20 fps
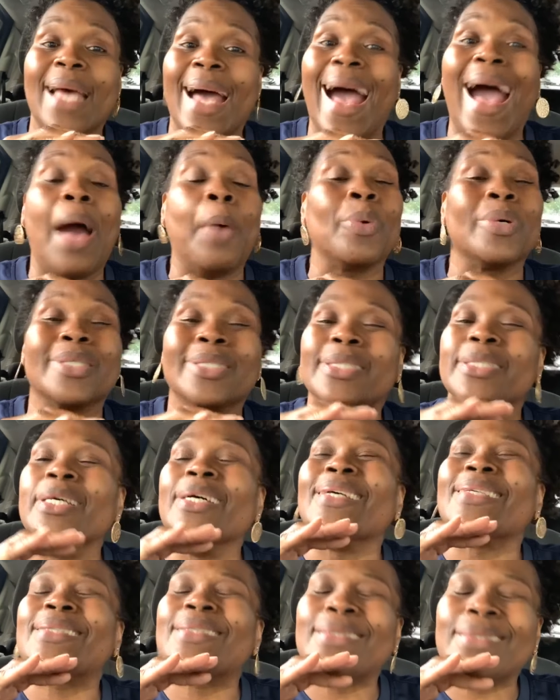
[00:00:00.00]
I was
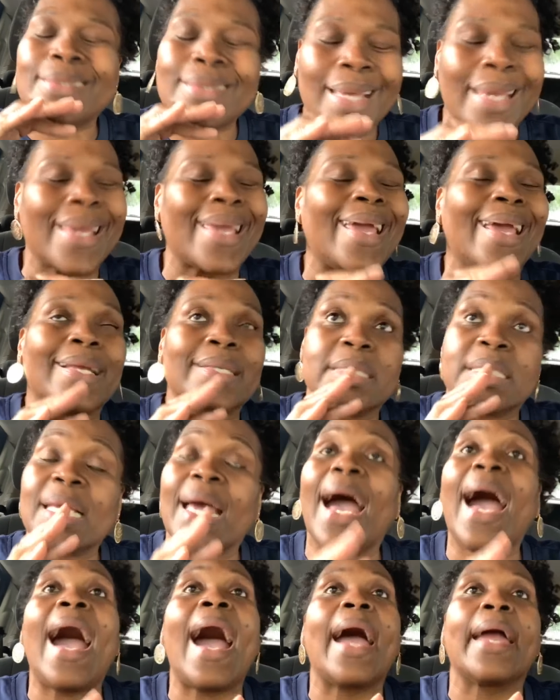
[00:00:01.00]
just sick and
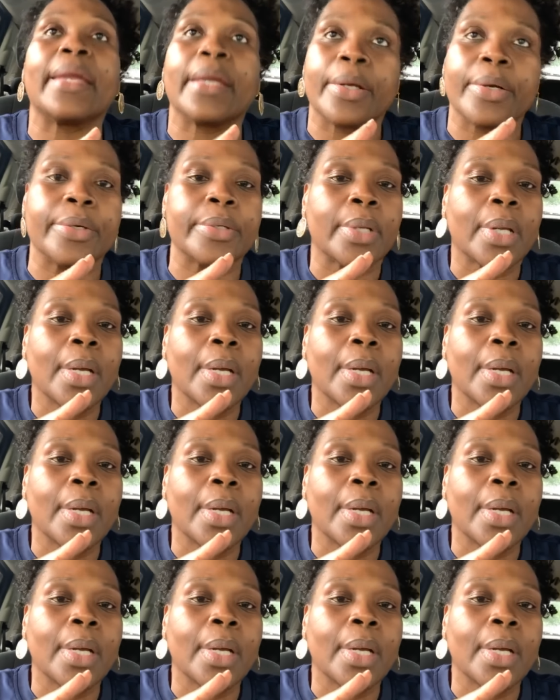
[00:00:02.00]
tired